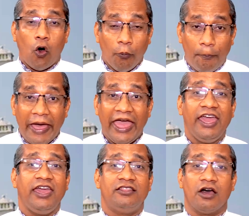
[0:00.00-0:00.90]

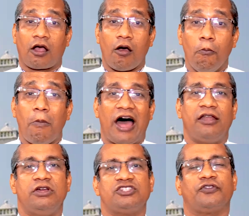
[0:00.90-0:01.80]
obey the
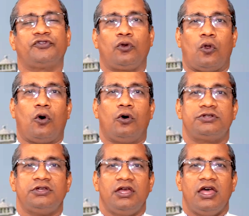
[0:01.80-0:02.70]
commandments of the Lord